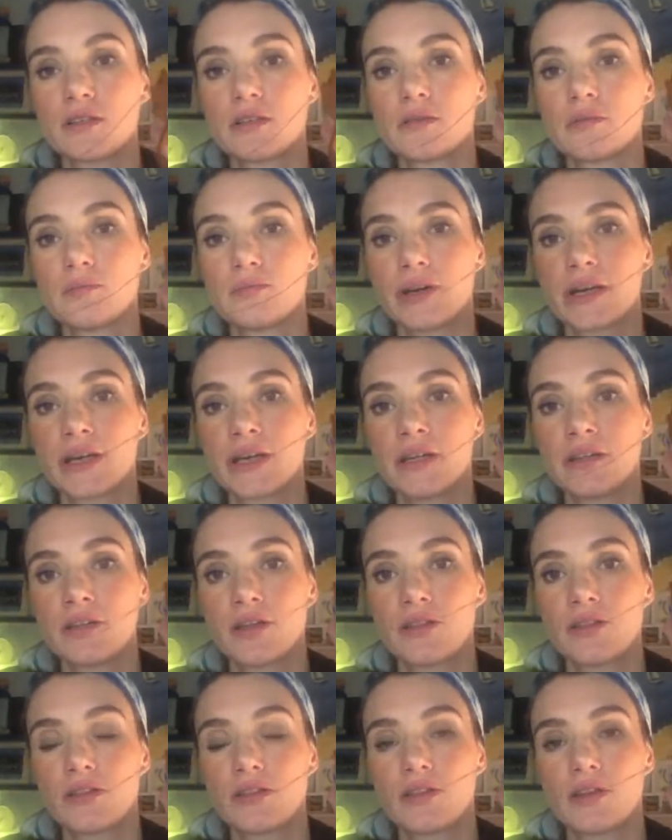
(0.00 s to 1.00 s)
bringing
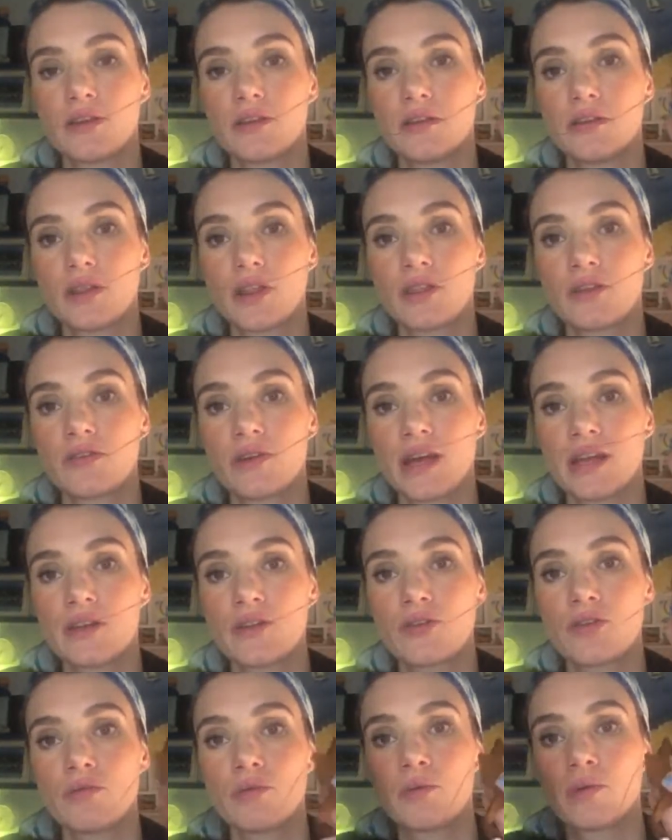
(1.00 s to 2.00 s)
the thread
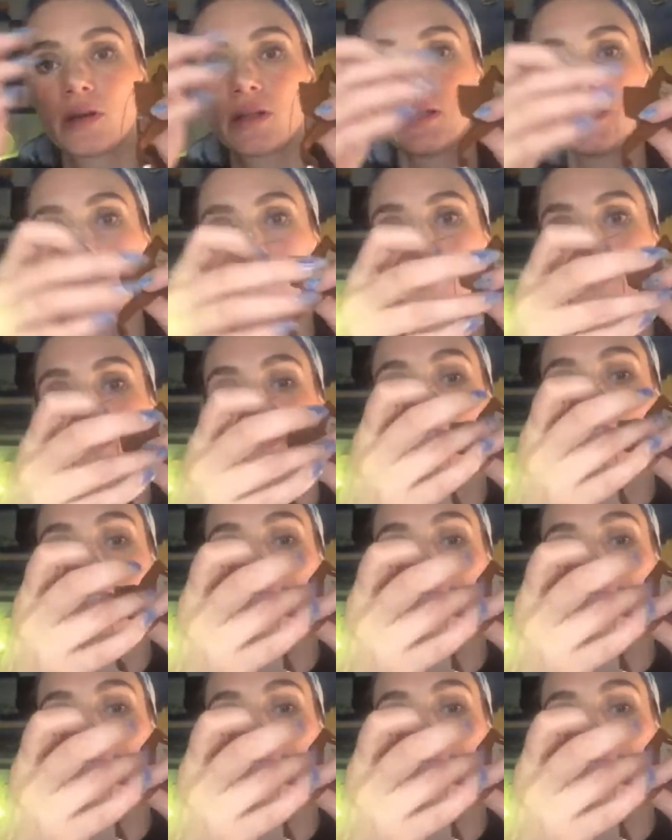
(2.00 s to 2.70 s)
through. We want to leave just